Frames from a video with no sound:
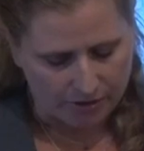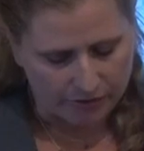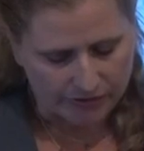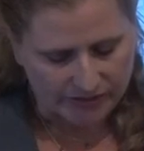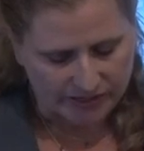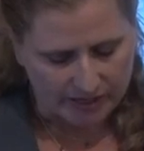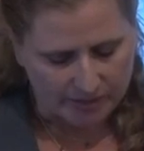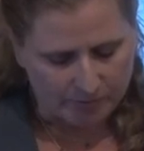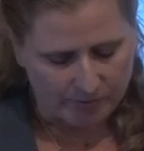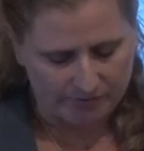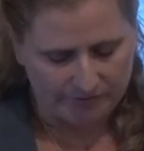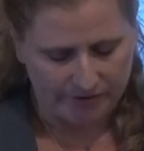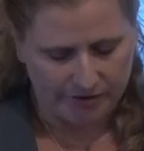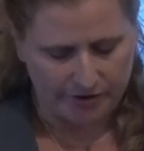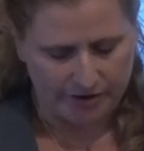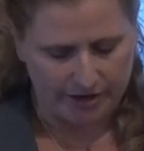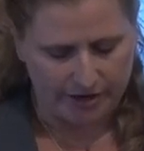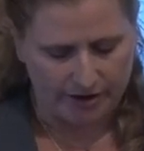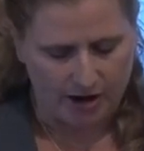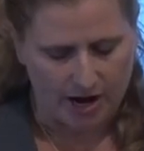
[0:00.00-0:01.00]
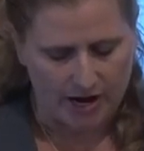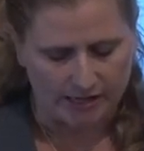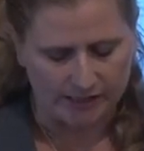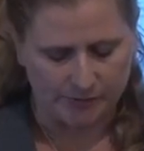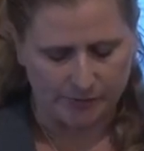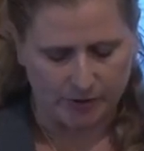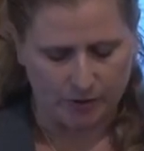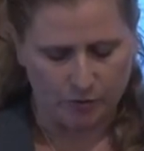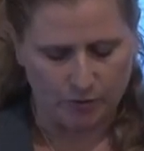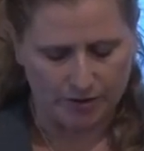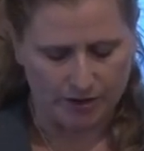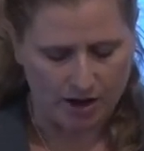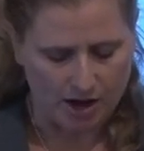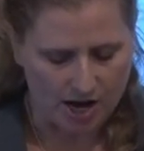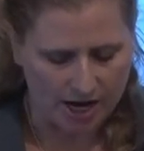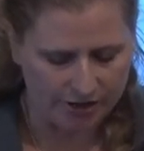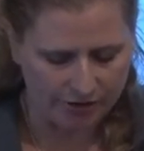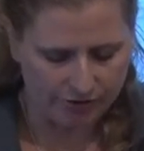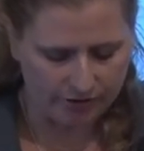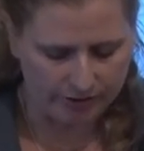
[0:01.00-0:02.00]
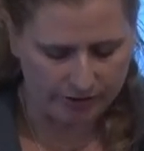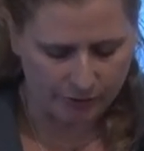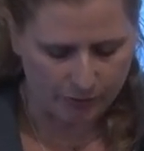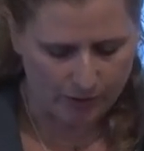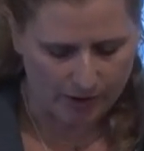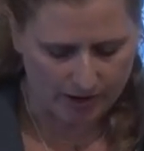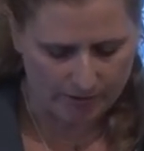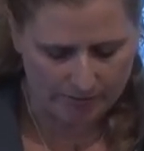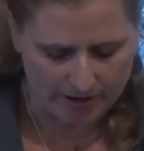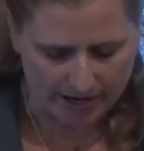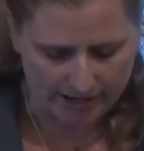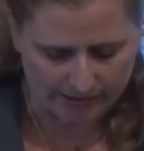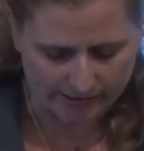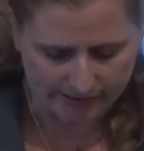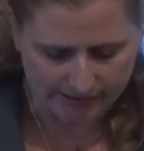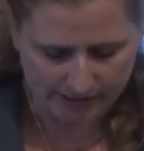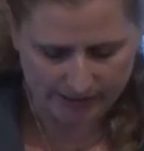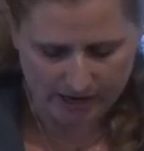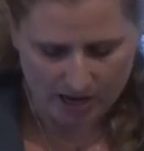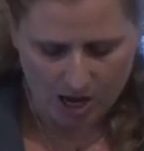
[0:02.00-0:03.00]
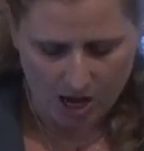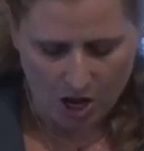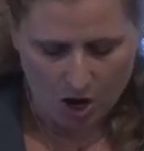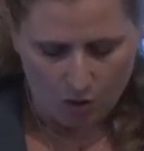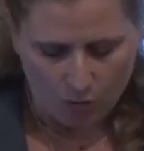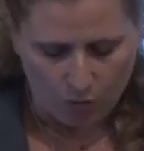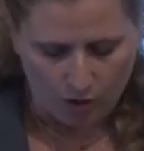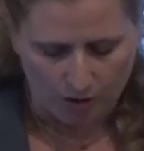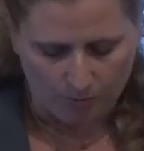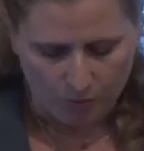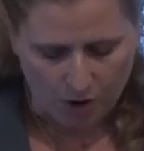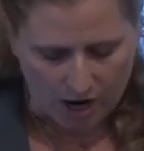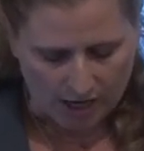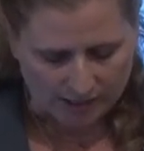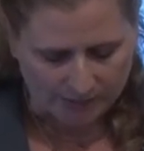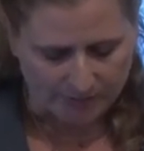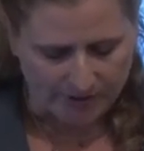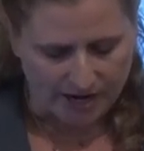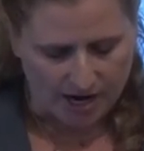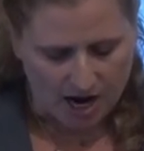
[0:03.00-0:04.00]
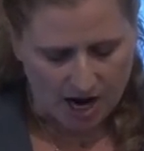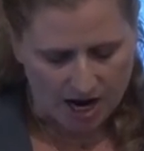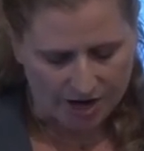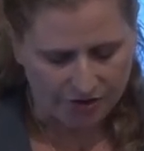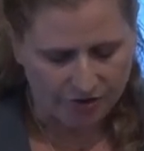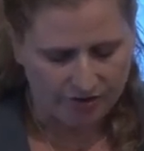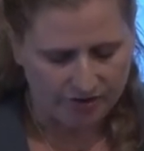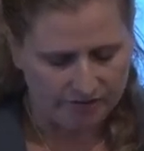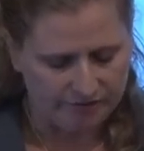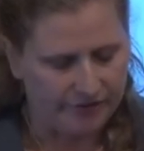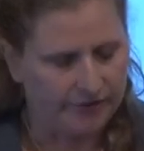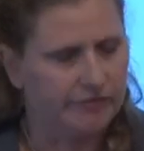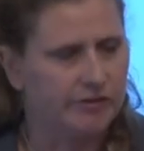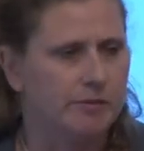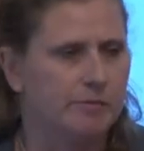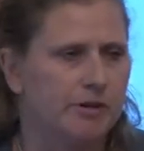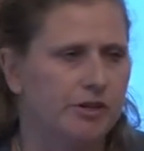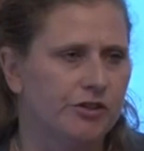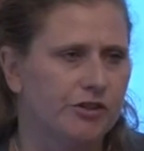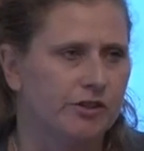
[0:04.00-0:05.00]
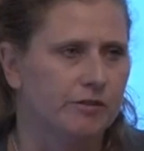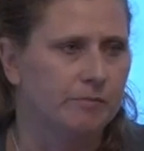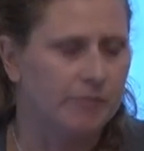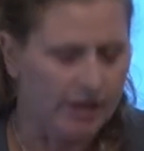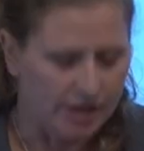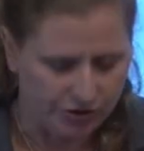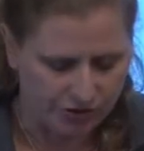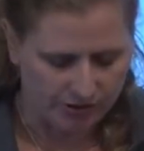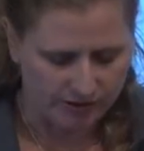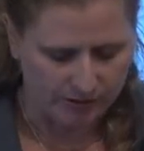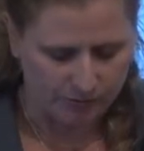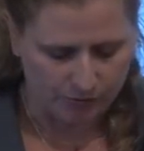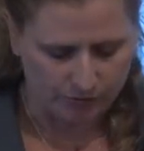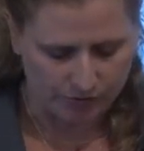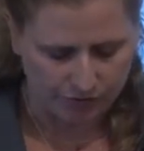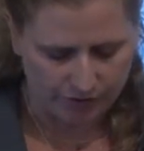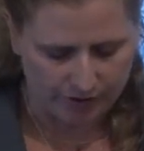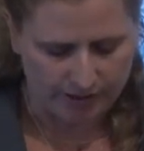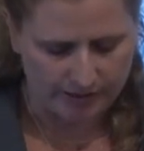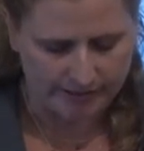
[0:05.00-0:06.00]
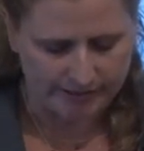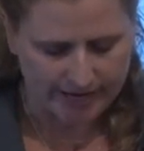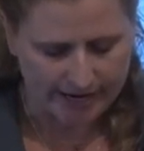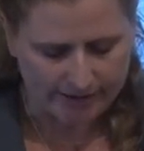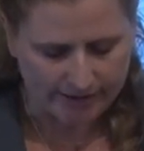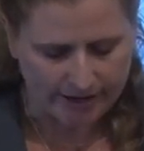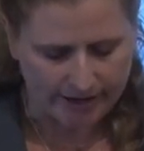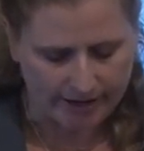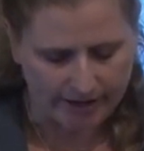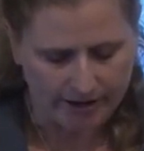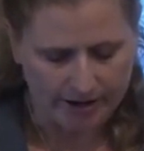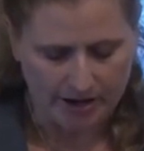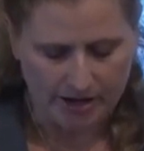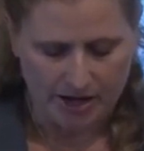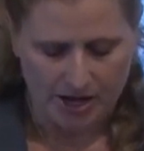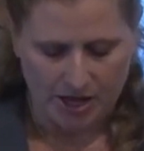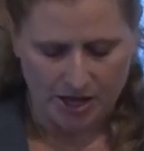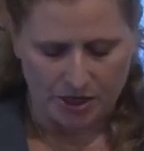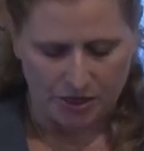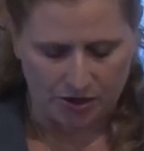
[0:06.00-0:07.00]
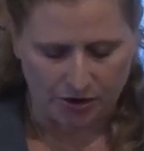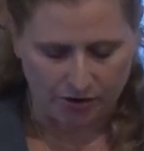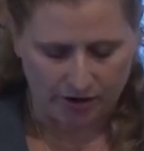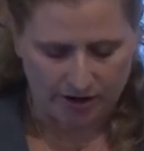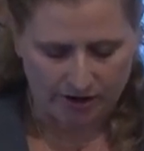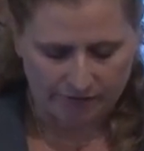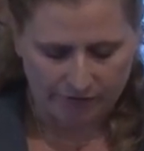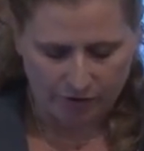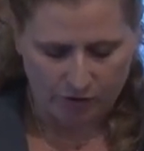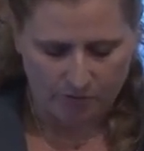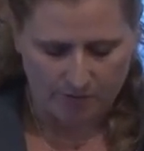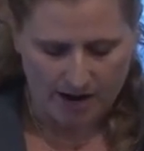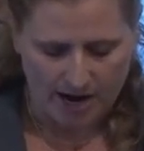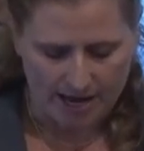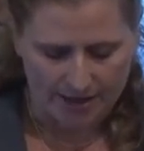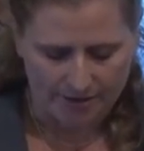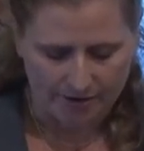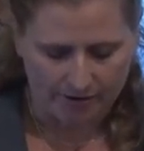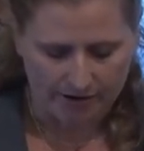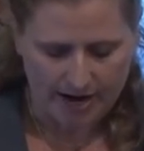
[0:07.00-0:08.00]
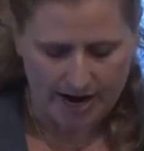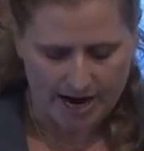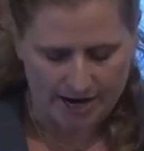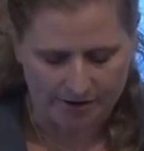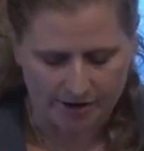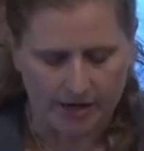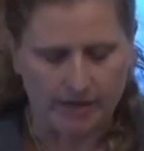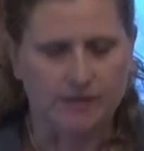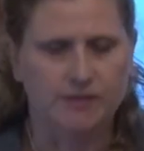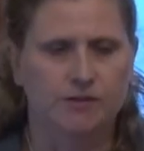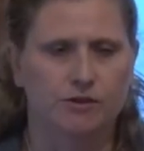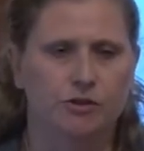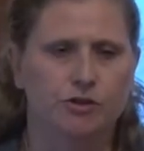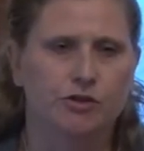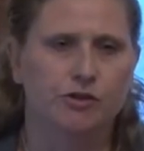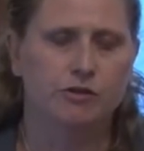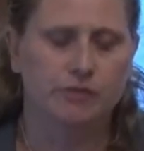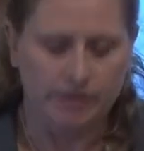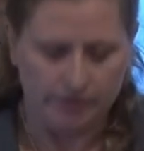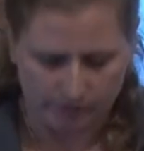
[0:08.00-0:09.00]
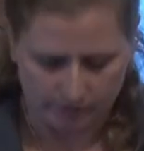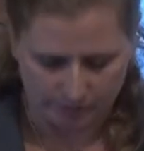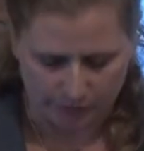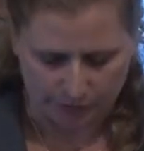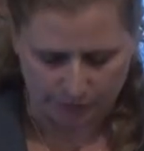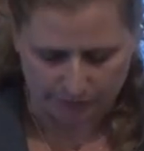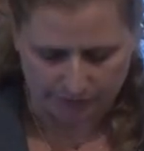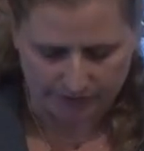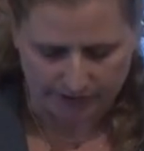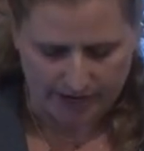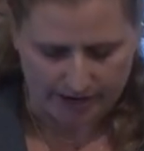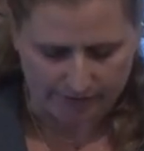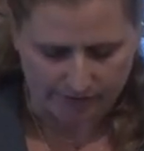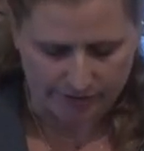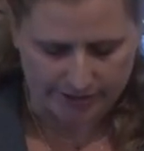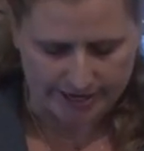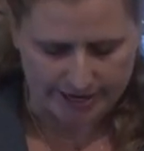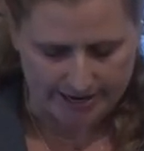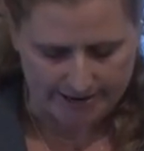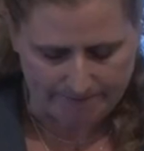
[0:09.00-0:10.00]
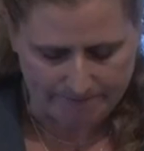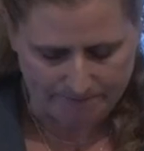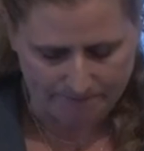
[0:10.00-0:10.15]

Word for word: 13 pavilion hospital with 120 beds, where approximately 150 patients were treated daily, 30 of whom had their cataracts surgically removed every day.